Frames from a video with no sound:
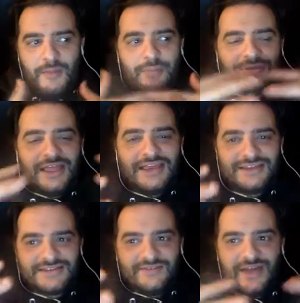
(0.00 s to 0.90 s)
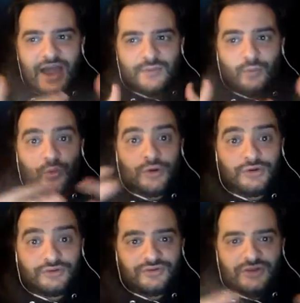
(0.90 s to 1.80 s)
plays have gotten
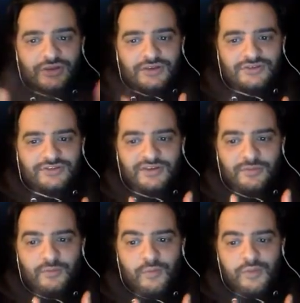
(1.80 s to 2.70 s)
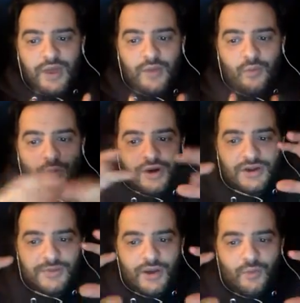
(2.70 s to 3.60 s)
worse since I'm kind of
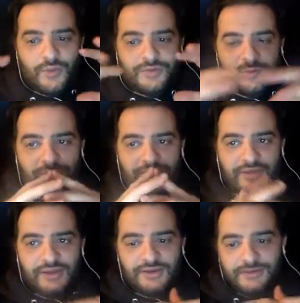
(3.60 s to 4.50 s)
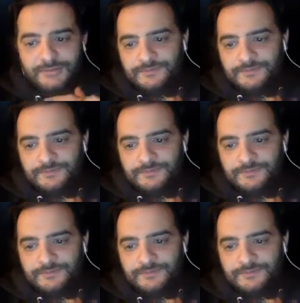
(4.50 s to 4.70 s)
worried about what people think.